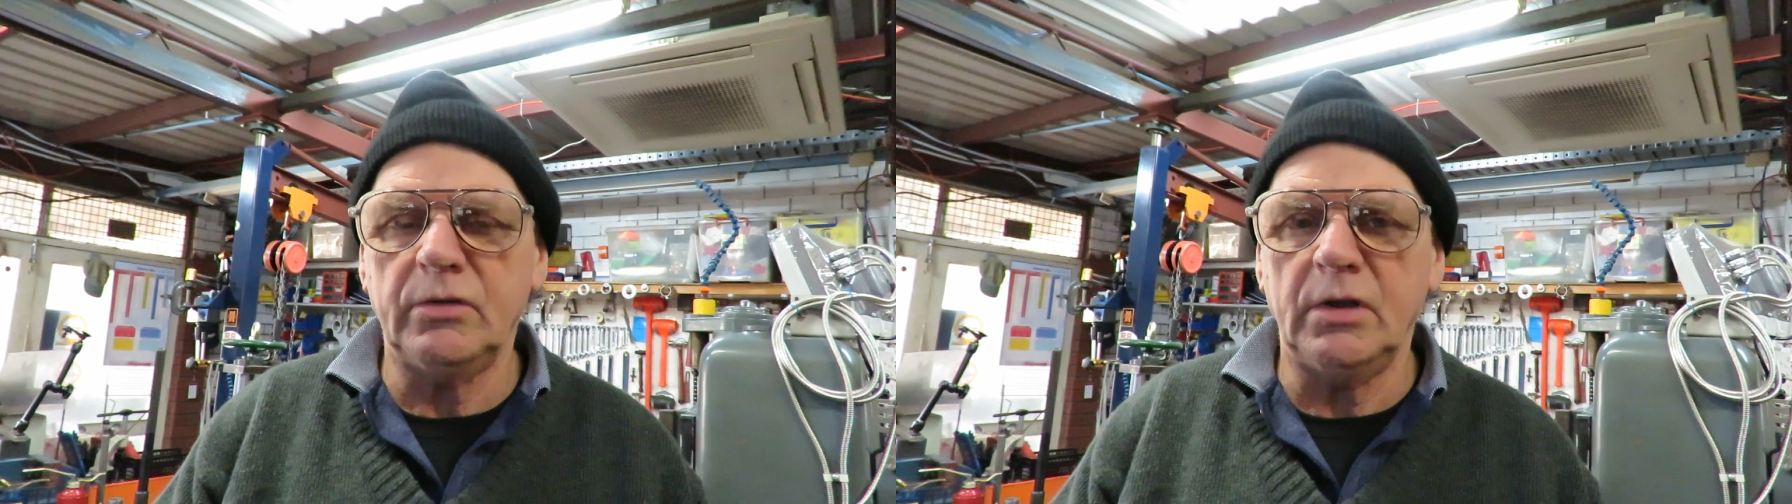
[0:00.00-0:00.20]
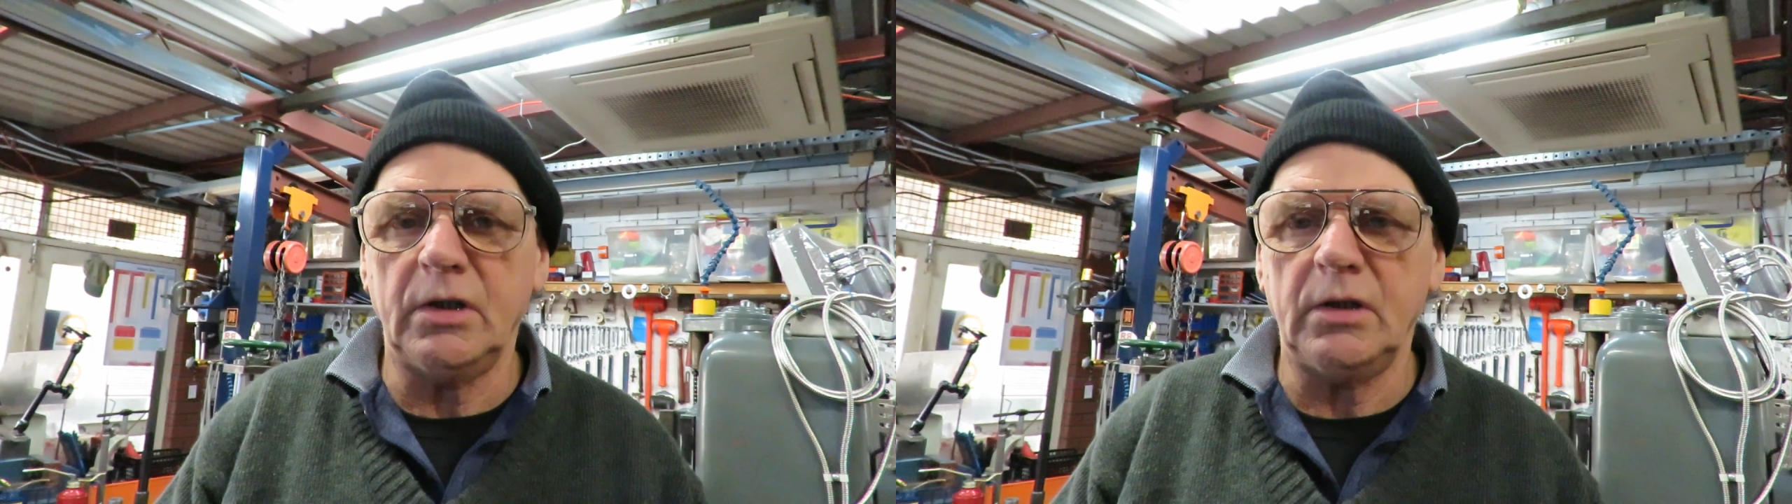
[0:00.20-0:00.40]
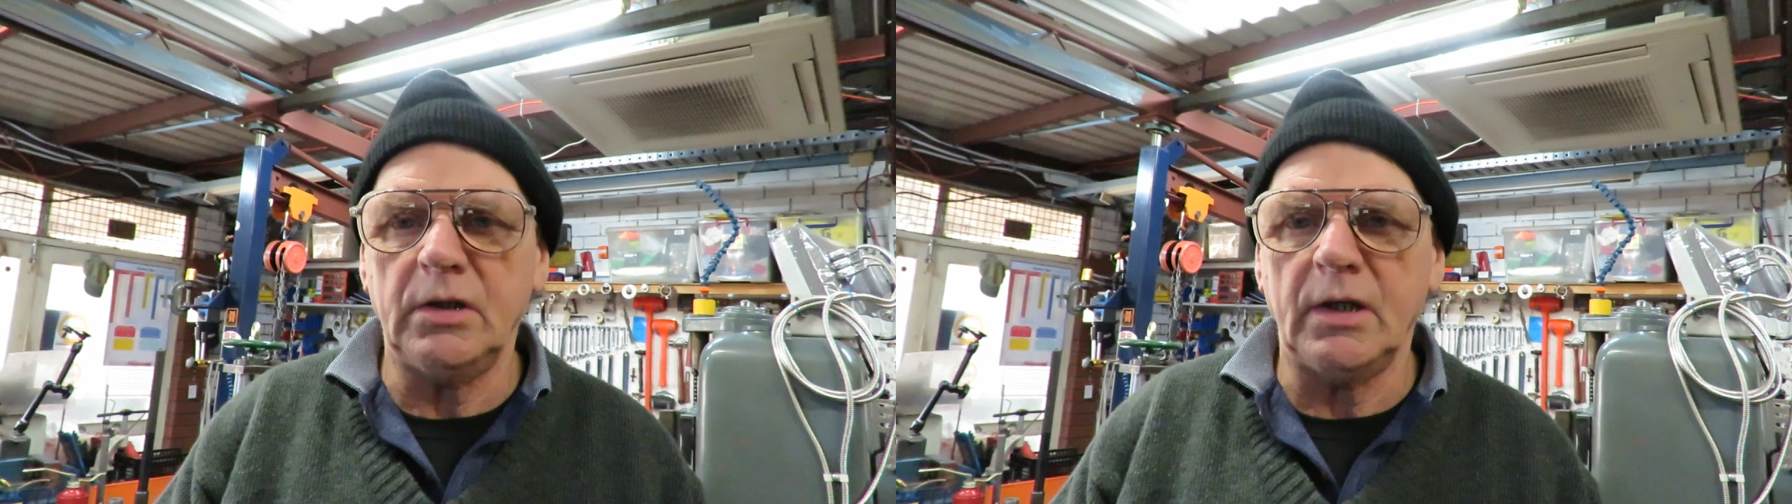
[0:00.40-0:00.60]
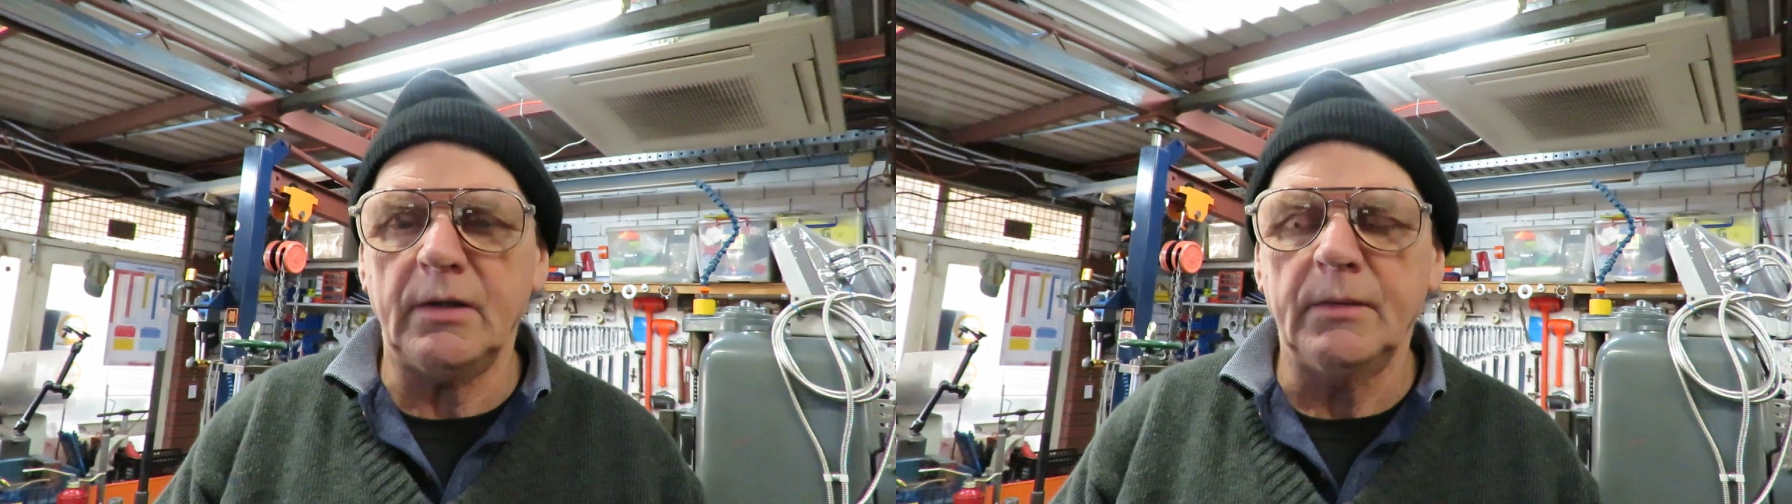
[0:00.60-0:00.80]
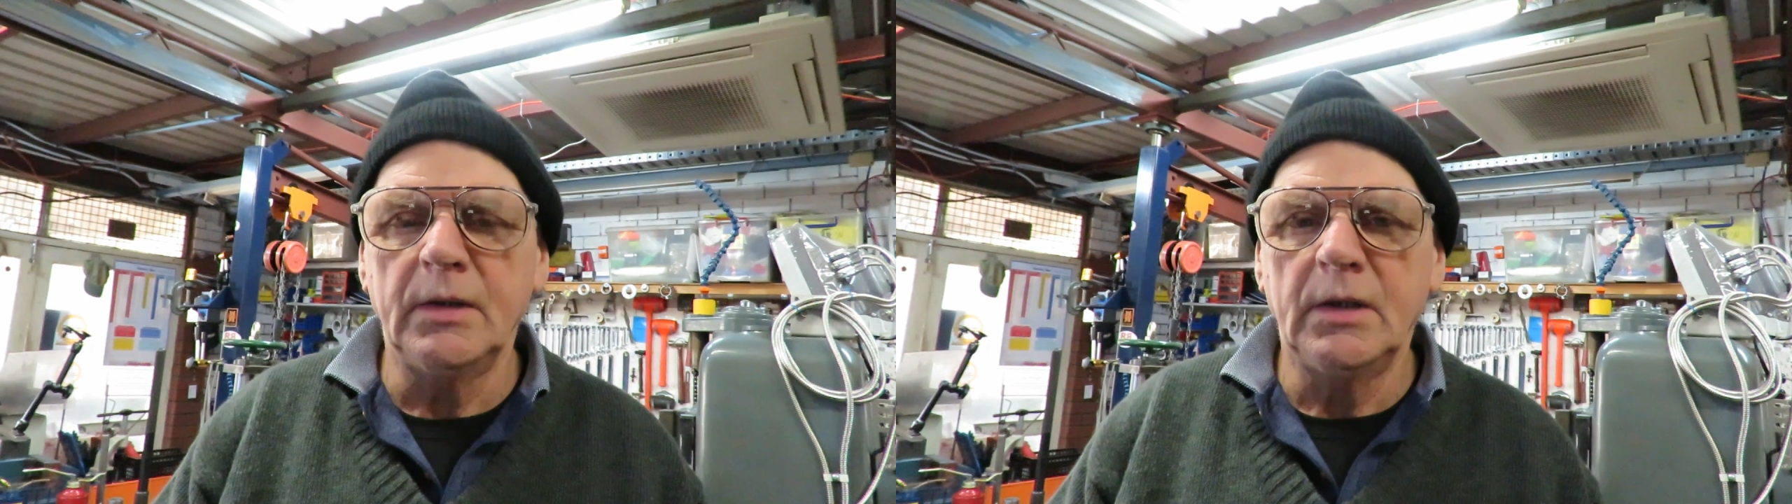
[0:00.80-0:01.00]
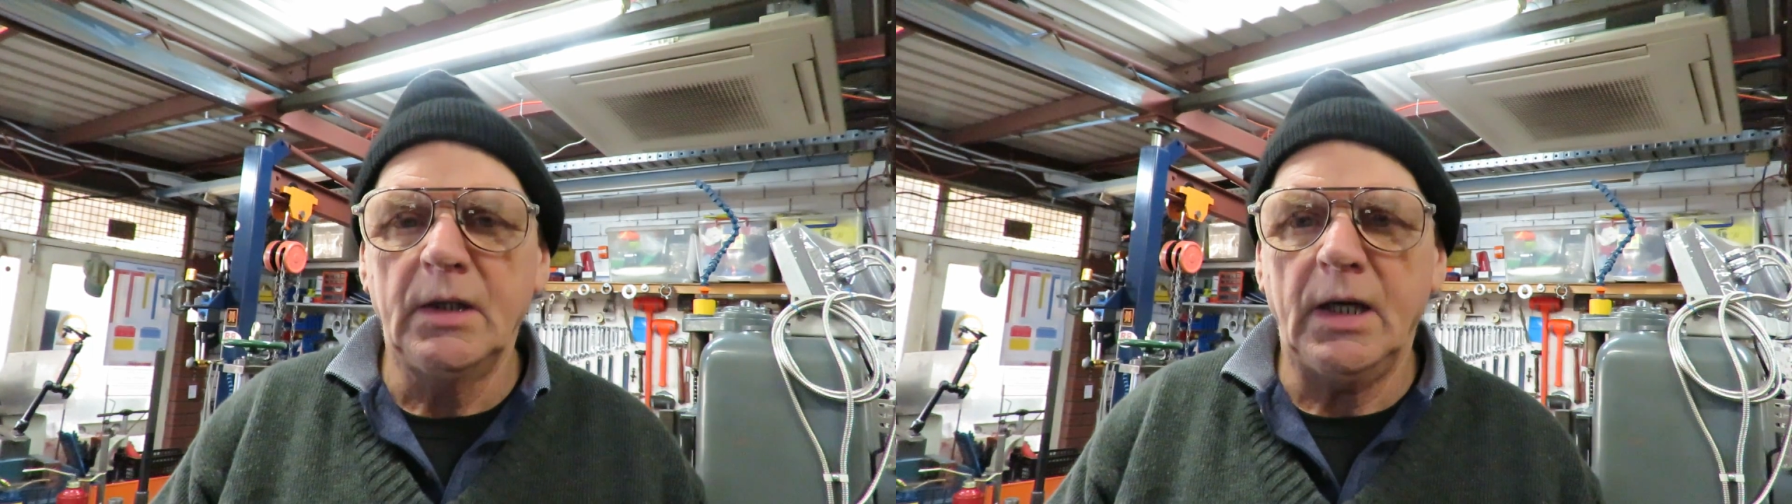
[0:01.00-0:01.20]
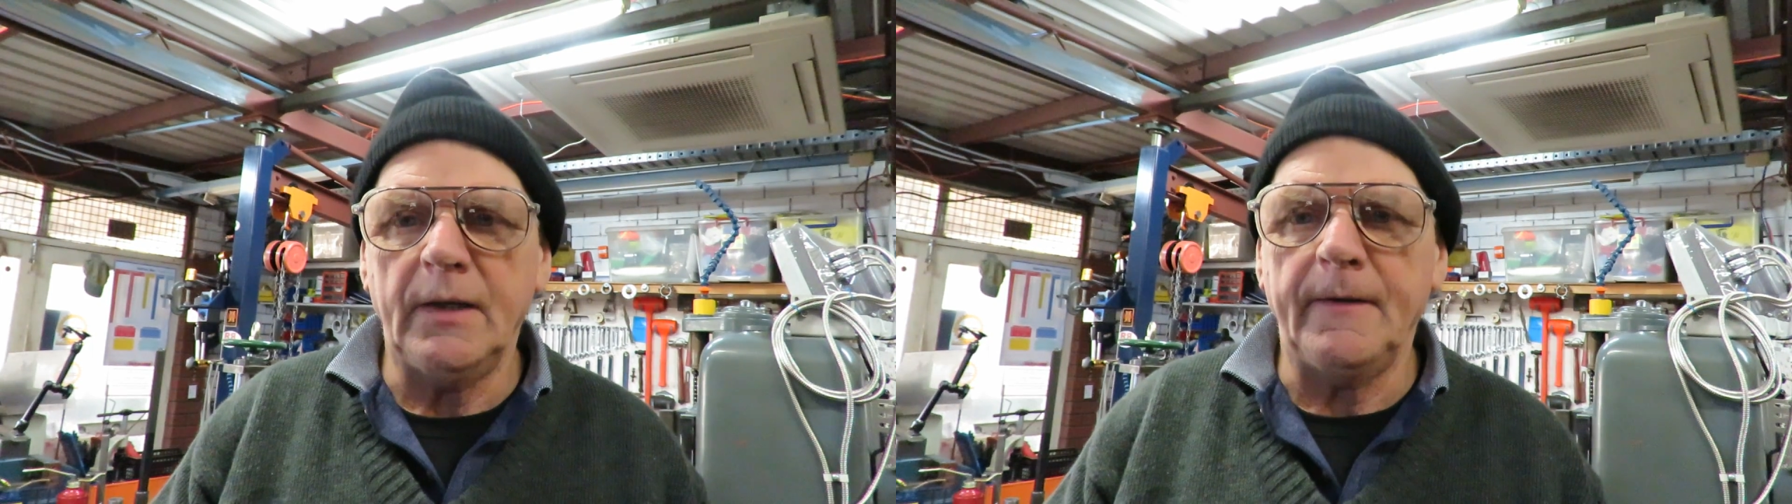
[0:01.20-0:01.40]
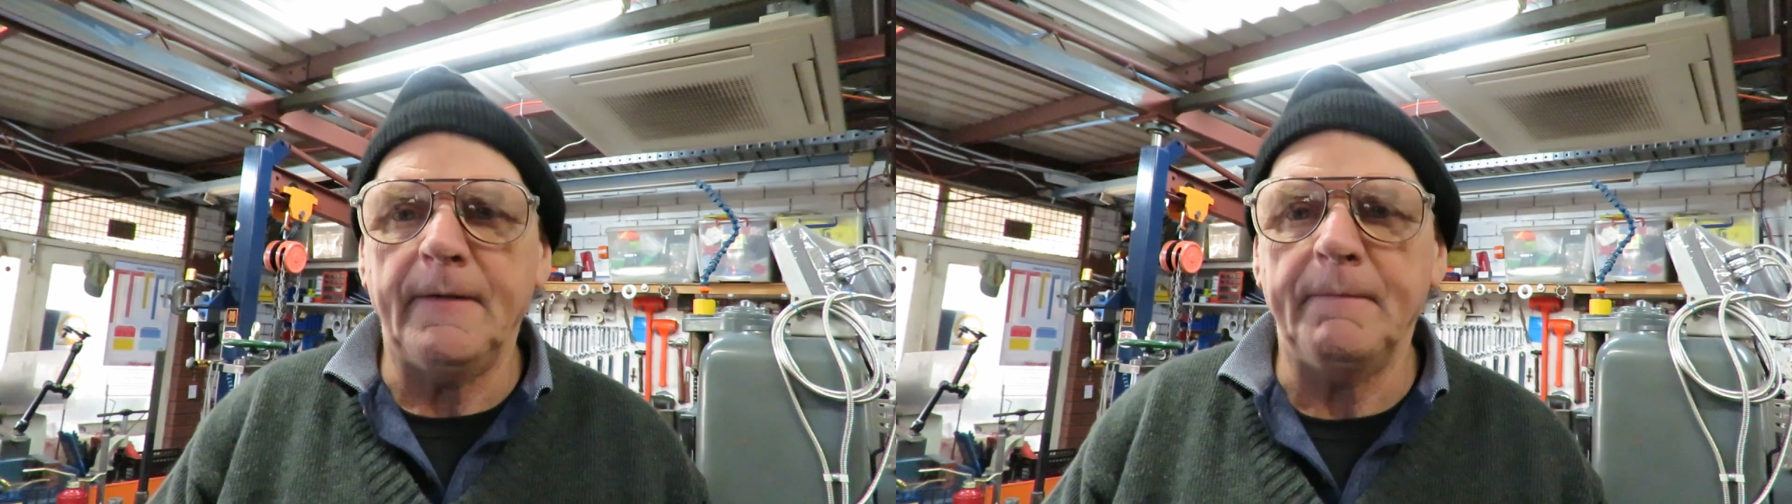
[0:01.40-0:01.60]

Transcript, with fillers: the uh,